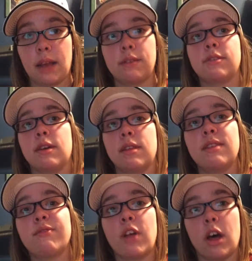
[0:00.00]
we stuck at
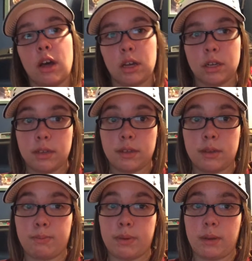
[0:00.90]
these
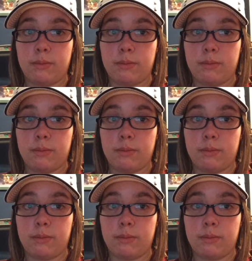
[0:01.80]
vlogs, but